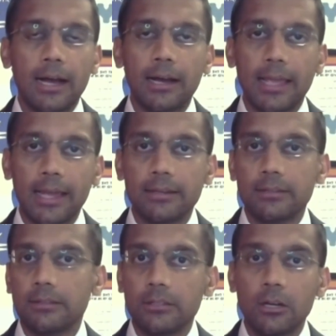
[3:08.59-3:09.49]
Uh,
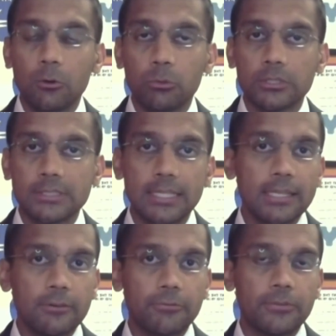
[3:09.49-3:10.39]
and you know we'll
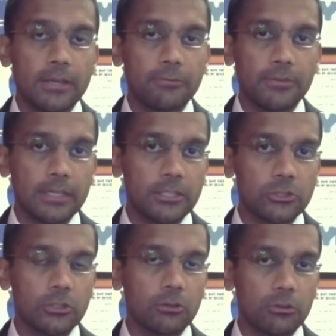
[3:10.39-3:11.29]
see if if
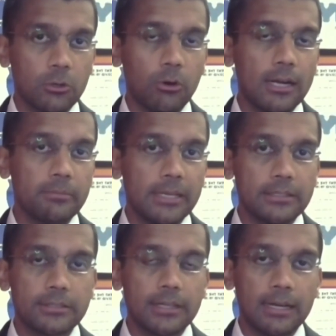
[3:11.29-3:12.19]
additional
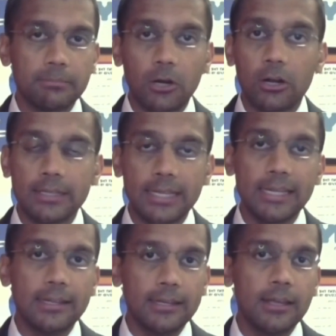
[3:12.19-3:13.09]
requirements um, are
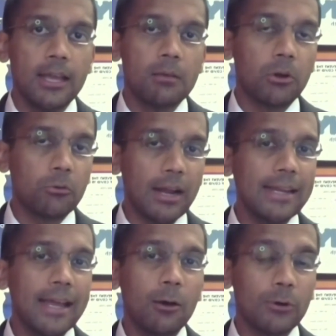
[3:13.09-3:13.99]
needed. But
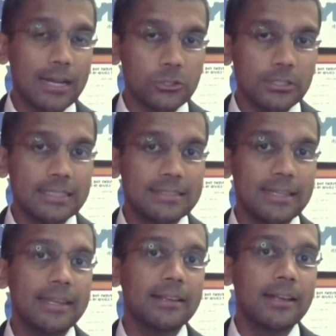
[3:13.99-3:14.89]
right now we're actually
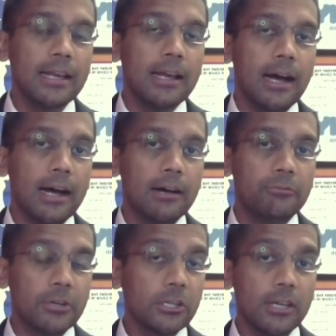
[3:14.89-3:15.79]
seeing
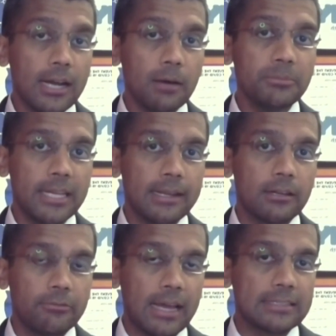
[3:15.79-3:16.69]
a very good
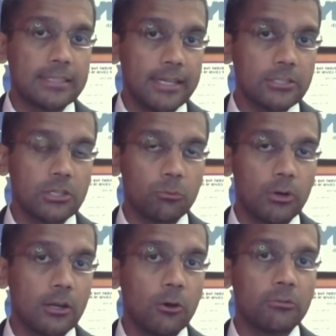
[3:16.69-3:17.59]
uptake of vaccination.
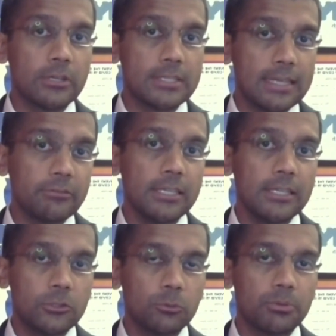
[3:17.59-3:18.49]
We're at over
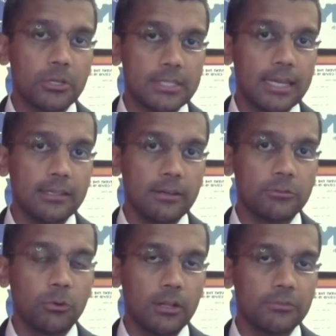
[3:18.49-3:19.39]
72%
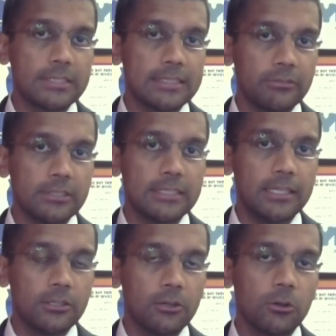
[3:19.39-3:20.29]
of 12 to
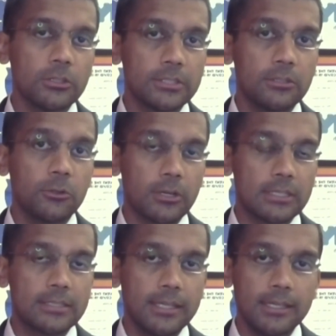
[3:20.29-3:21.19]
17 year olds in New
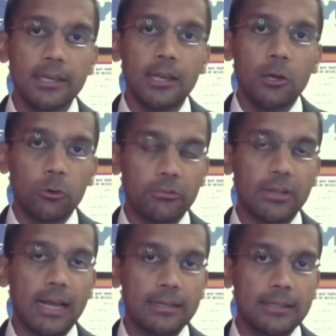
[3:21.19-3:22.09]
York City
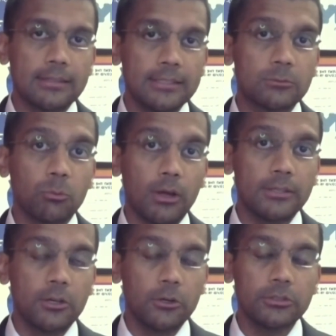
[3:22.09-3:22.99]
we've gotten at least
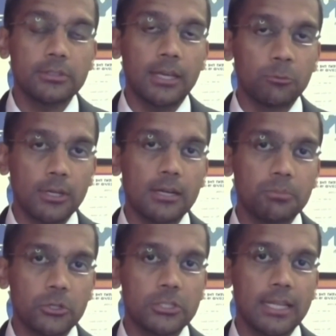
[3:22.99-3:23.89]
one dose, and we're going
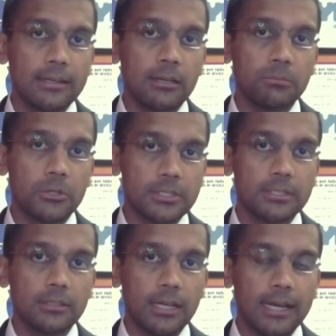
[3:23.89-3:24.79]
to push that number
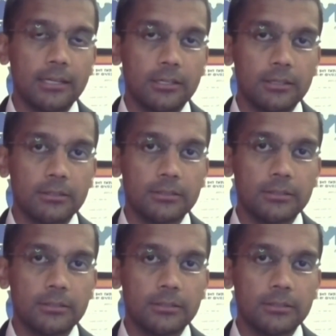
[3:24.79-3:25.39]
still higher.